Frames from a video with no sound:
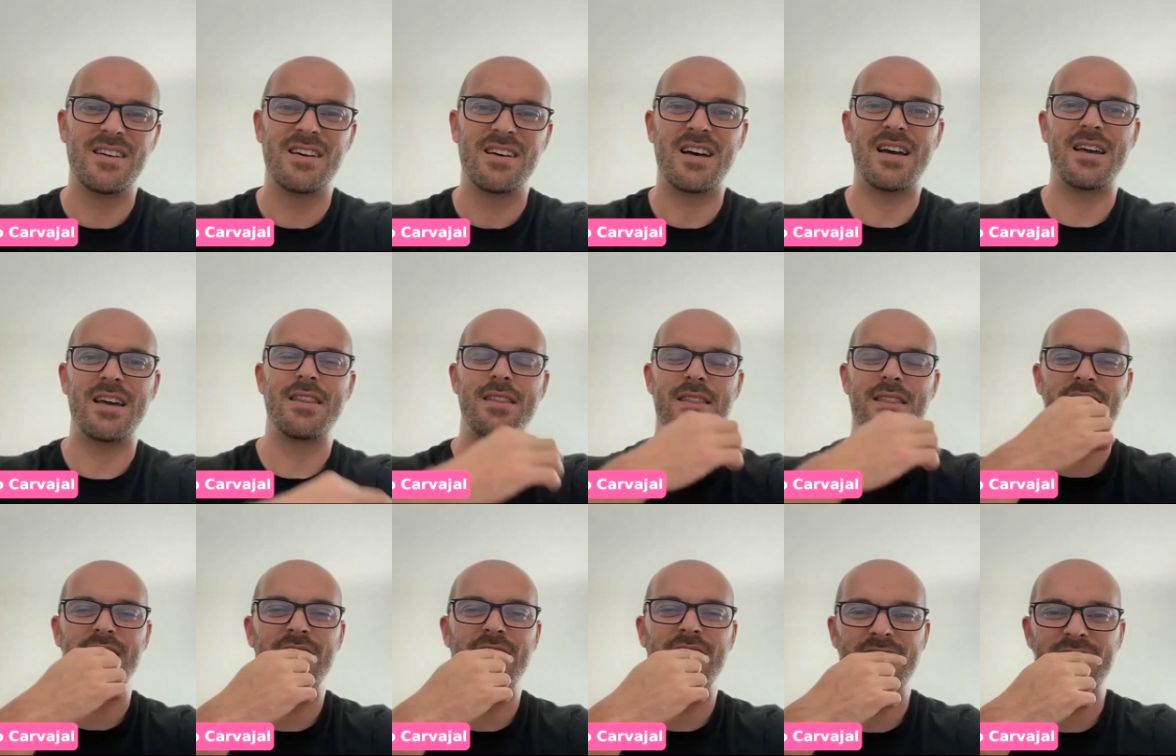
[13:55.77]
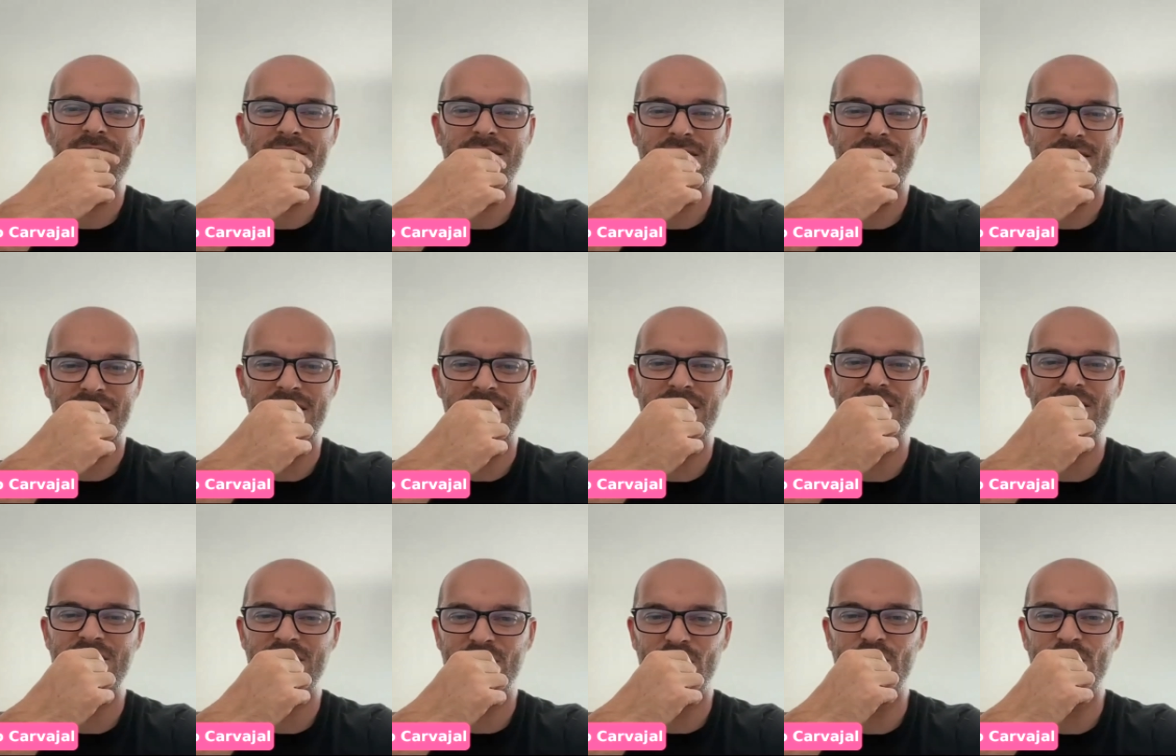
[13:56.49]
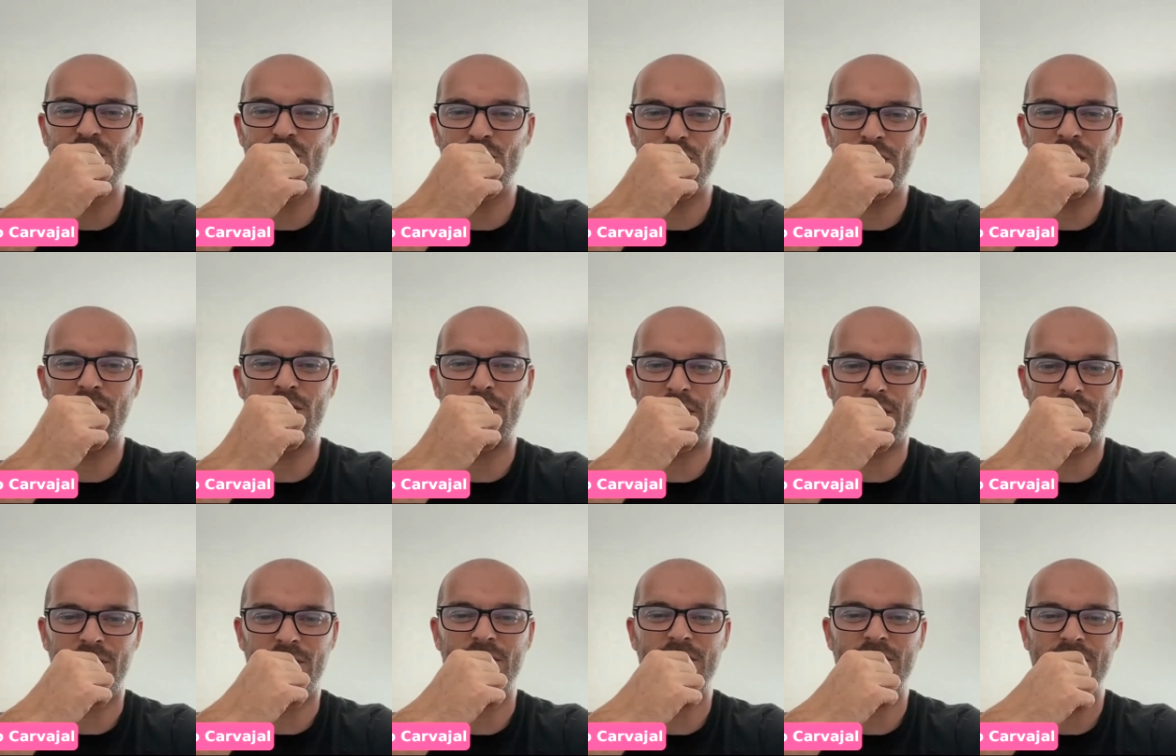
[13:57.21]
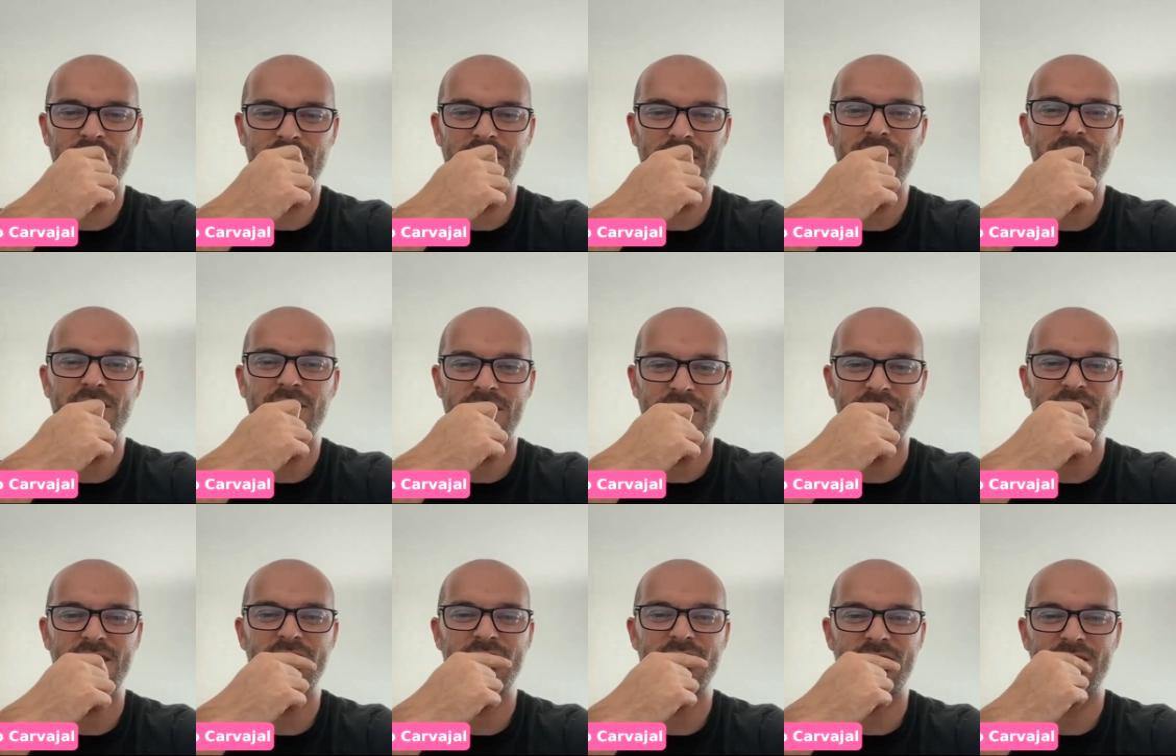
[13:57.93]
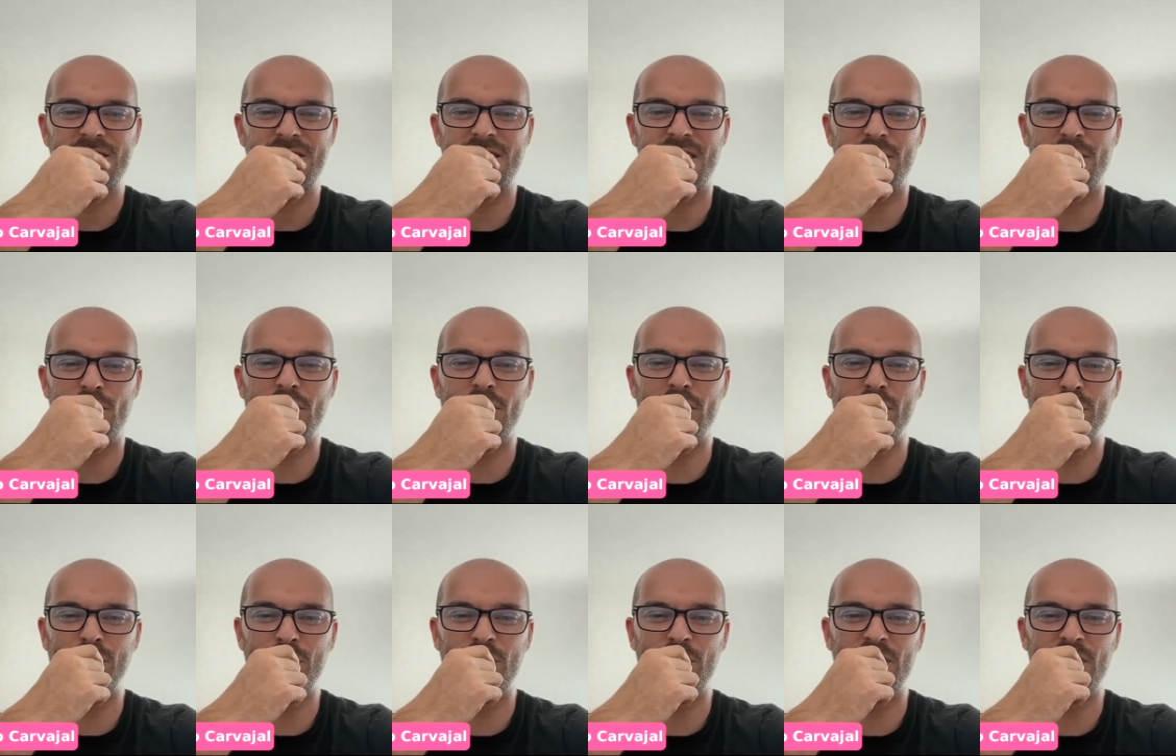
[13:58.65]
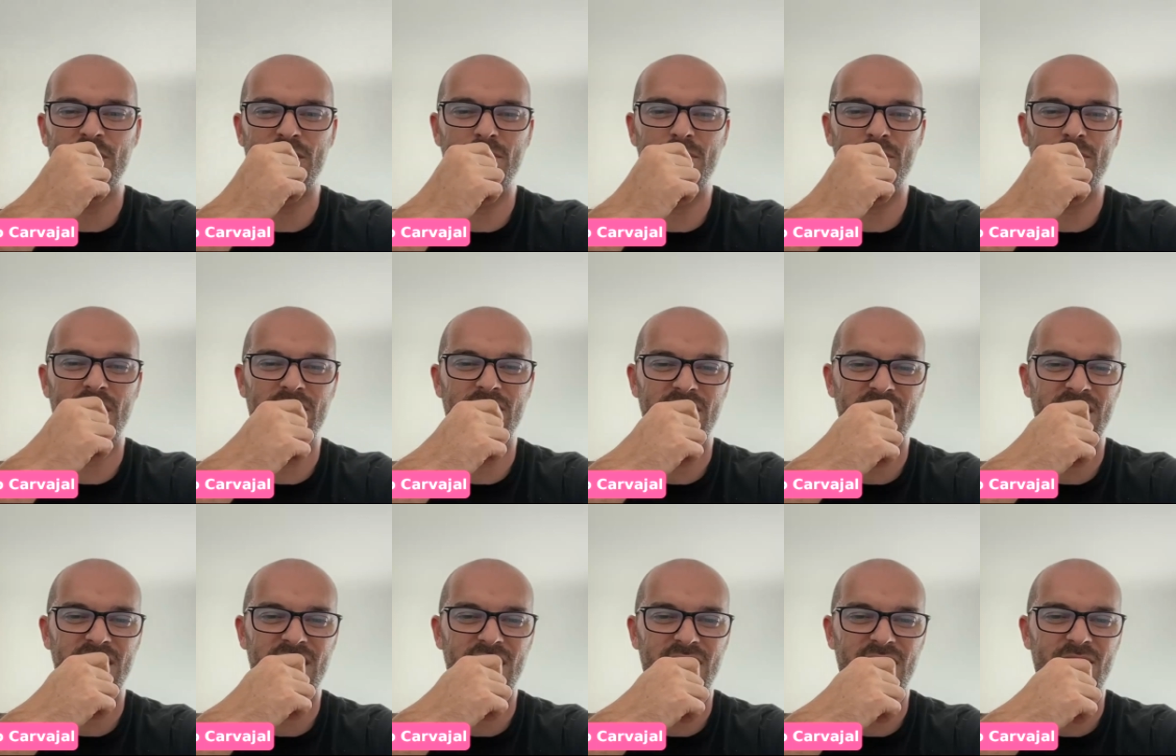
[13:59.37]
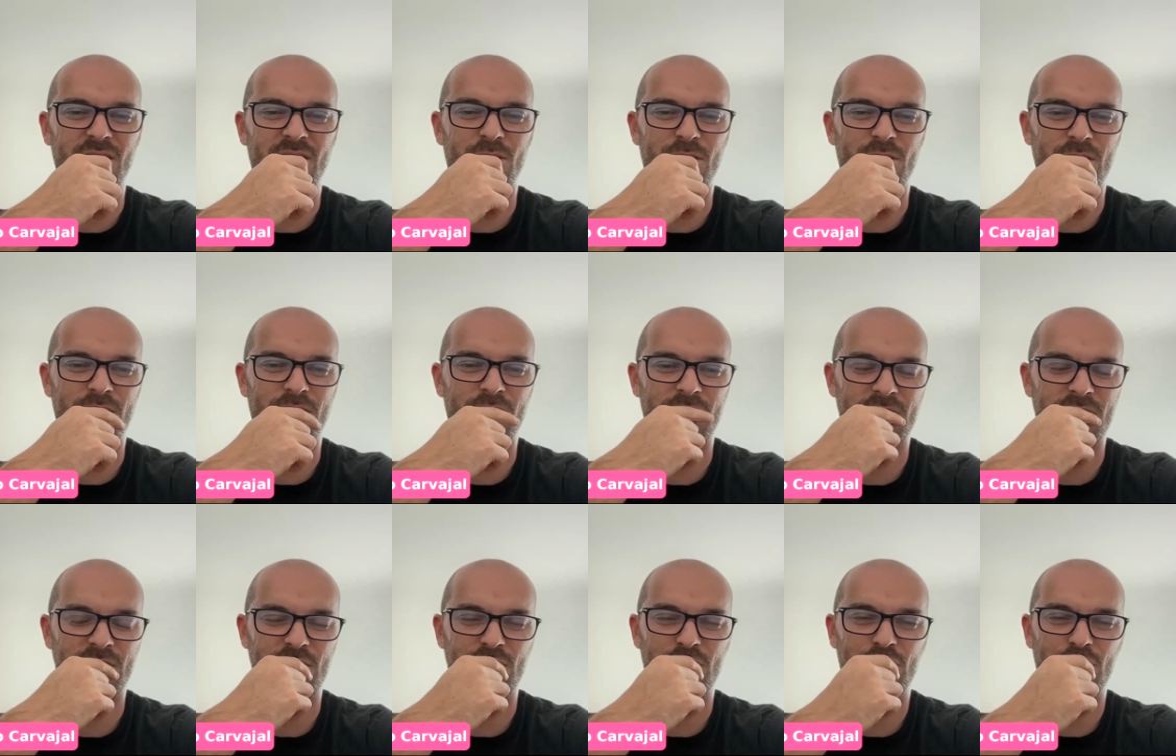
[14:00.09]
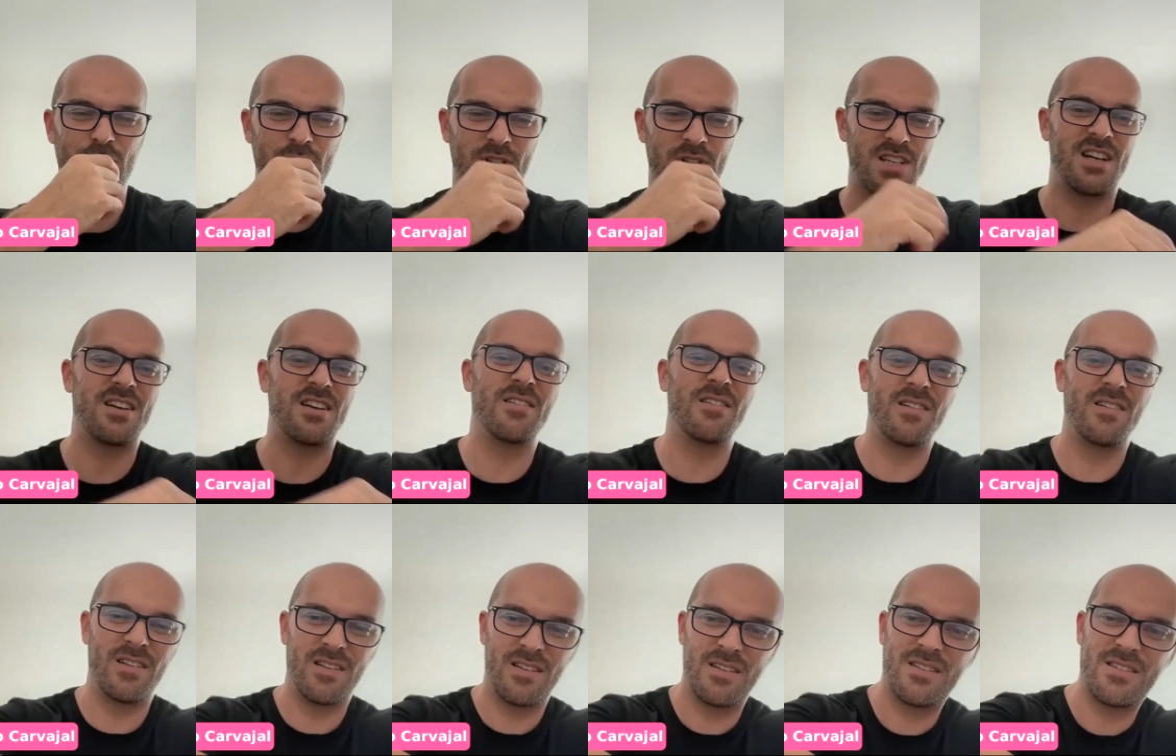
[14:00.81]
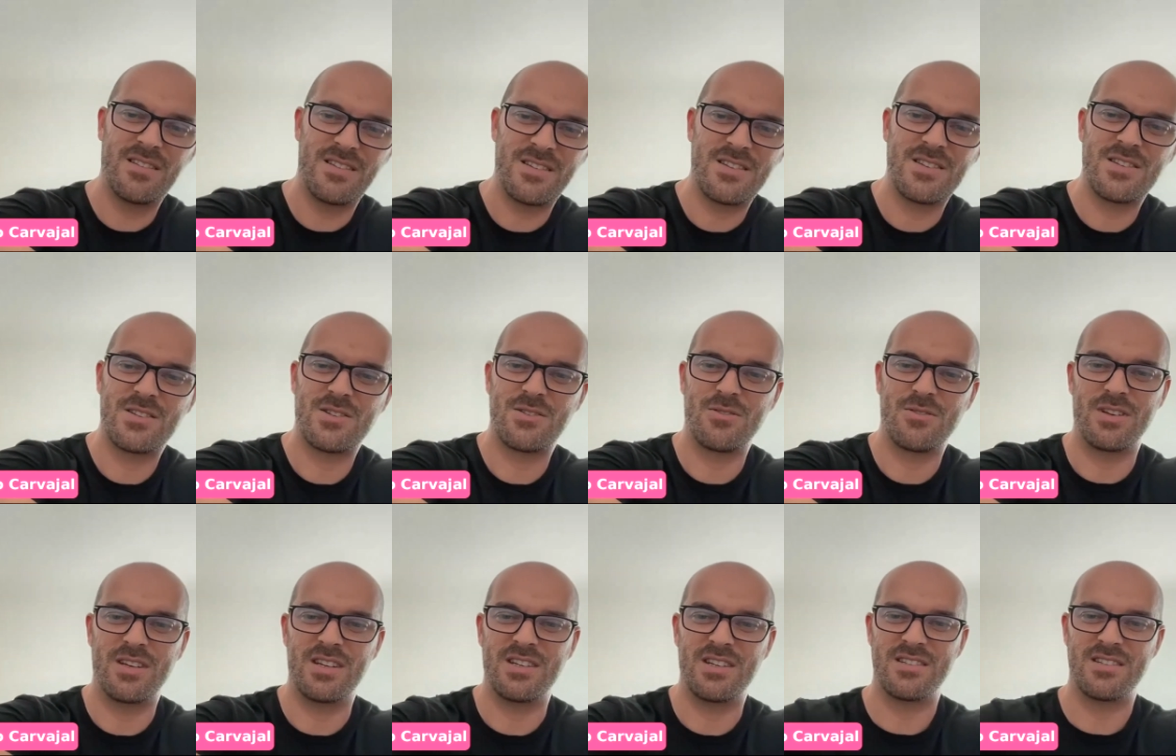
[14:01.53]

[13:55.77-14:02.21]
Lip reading: I think there's going to be a recording. Yes, and we will put it maybe in our YouTube channel. So yes,